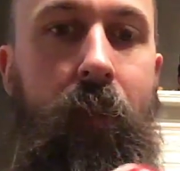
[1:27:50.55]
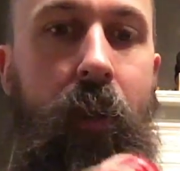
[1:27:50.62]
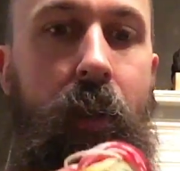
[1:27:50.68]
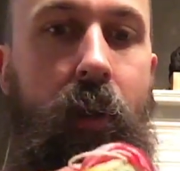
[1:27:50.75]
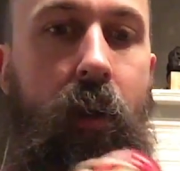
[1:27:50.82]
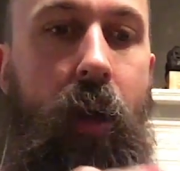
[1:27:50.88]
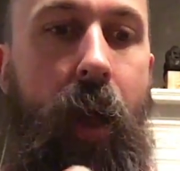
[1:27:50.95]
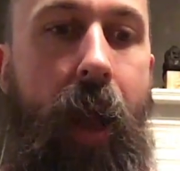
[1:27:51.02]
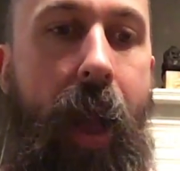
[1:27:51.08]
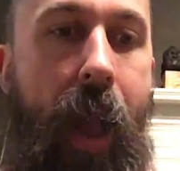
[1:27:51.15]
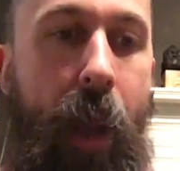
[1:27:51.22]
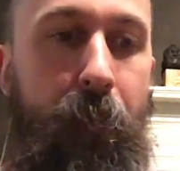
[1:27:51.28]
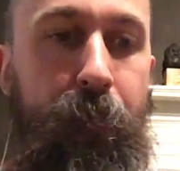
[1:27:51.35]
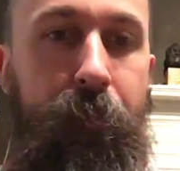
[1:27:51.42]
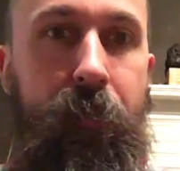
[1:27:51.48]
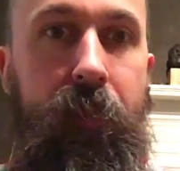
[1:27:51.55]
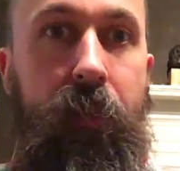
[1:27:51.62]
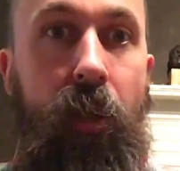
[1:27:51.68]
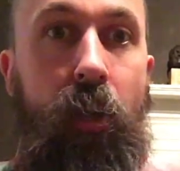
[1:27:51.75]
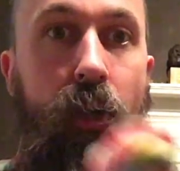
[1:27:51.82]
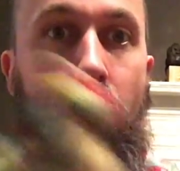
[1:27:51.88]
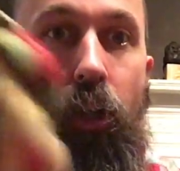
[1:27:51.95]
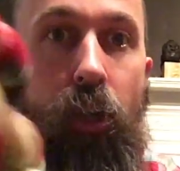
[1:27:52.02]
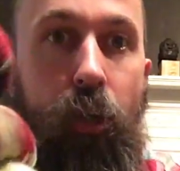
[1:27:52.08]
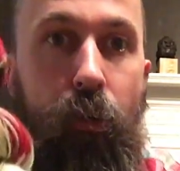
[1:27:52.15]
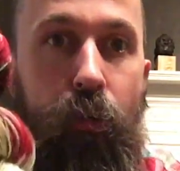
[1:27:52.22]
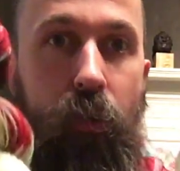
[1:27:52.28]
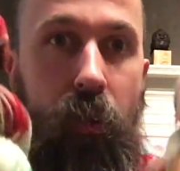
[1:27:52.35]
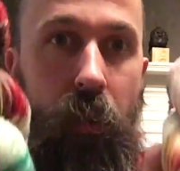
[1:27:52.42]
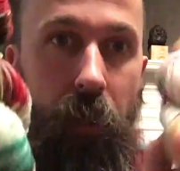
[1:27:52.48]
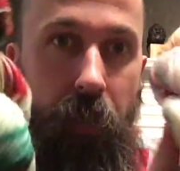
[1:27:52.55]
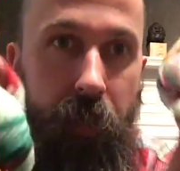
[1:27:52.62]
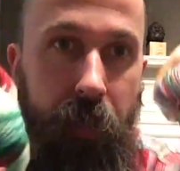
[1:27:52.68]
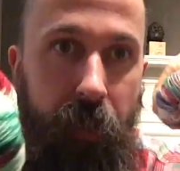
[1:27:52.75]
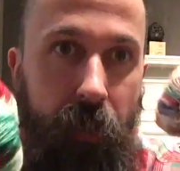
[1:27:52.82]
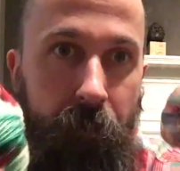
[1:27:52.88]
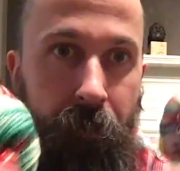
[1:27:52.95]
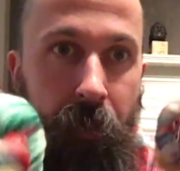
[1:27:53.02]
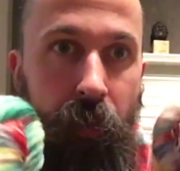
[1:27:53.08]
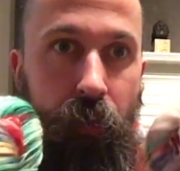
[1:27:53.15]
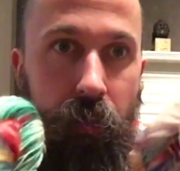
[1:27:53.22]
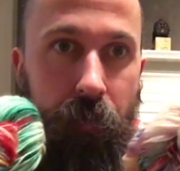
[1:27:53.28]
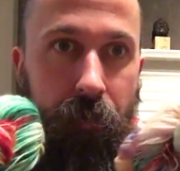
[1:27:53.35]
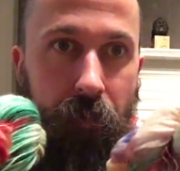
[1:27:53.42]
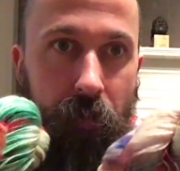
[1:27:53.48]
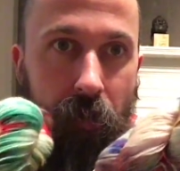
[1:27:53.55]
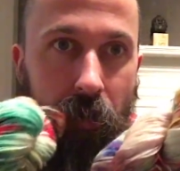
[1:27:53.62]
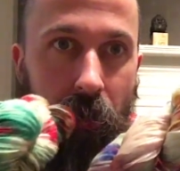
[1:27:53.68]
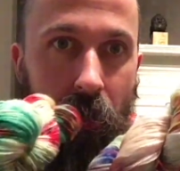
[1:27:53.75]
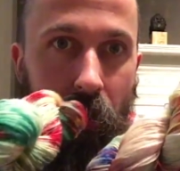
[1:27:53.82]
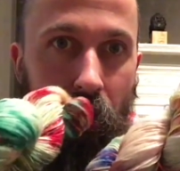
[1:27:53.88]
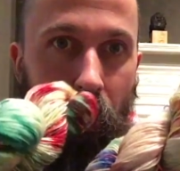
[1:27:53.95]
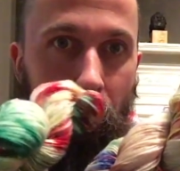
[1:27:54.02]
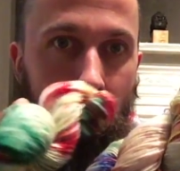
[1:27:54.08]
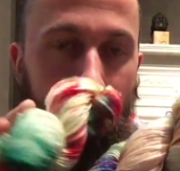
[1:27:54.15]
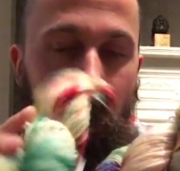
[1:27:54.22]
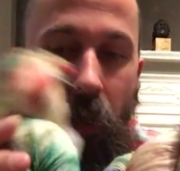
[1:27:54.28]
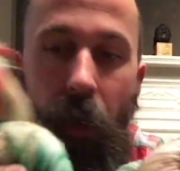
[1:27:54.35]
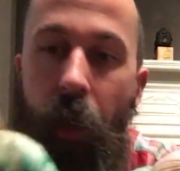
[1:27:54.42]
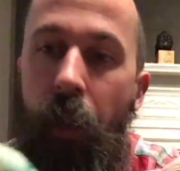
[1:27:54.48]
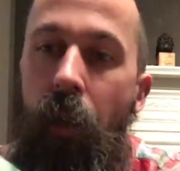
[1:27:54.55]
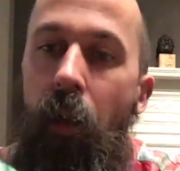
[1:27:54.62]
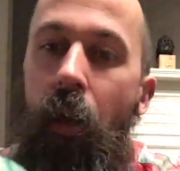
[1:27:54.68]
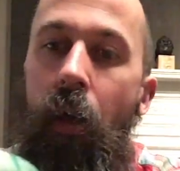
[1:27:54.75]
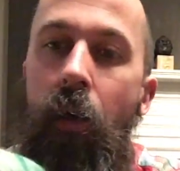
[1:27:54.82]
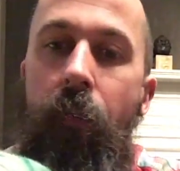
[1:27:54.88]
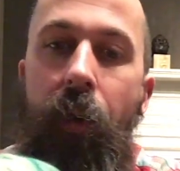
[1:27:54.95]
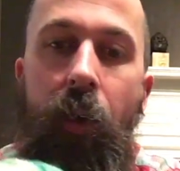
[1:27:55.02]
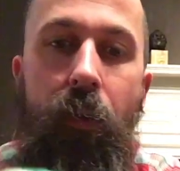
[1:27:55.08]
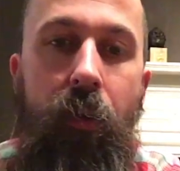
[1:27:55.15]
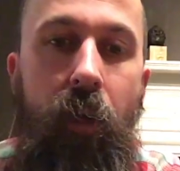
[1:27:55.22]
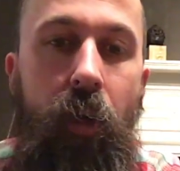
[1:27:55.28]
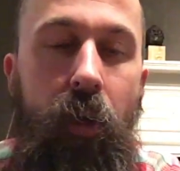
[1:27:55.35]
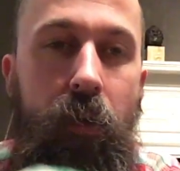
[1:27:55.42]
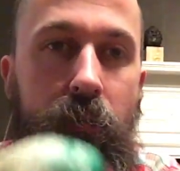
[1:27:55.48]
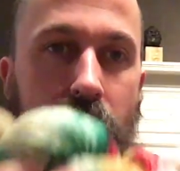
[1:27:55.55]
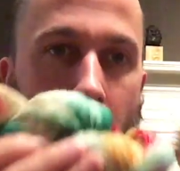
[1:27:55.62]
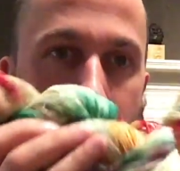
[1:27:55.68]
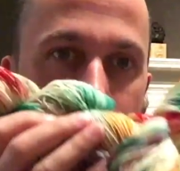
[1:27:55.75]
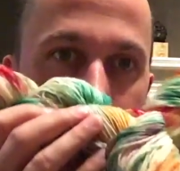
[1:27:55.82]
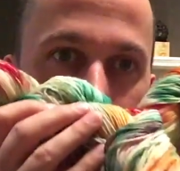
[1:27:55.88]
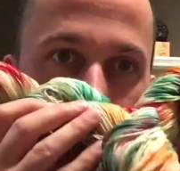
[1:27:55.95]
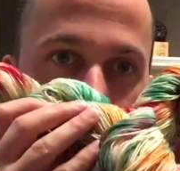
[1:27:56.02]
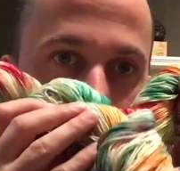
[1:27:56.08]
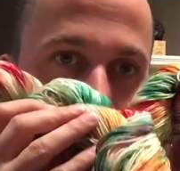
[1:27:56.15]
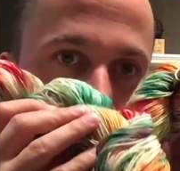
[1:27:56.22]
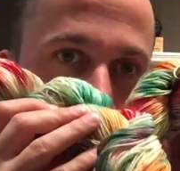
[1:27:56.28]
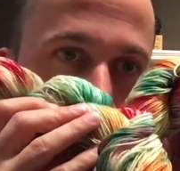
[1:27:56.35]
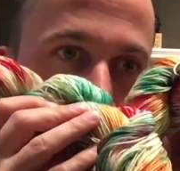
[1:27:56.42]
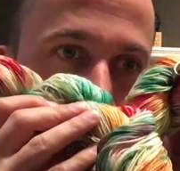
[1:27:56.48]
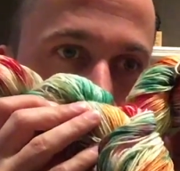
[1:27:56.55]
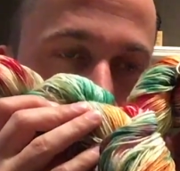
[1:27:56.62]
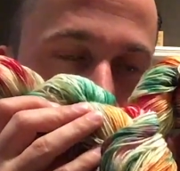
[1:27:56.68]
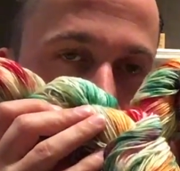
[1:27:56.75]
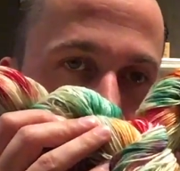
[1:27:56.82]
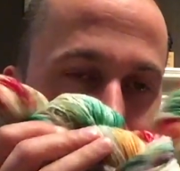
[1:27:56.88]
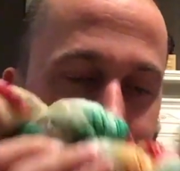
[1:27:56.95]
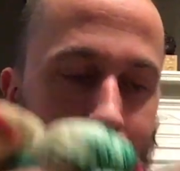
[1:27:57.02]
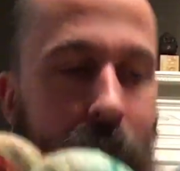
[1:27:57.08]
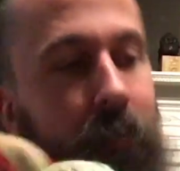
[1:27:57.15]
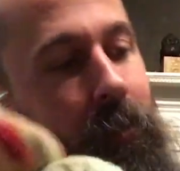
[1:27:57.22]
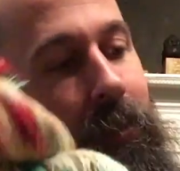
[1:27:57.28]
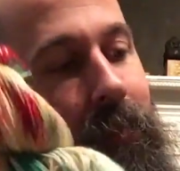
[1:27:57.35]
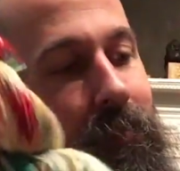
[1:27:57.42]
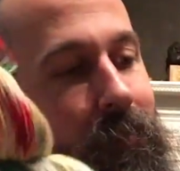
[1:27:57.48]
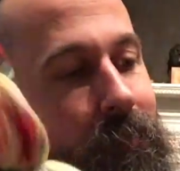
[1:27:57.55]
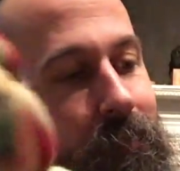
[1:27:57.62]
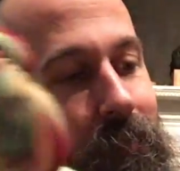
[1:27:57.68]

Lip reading: They are absolutely beautiful. I love how the colours run in from. It's not very different.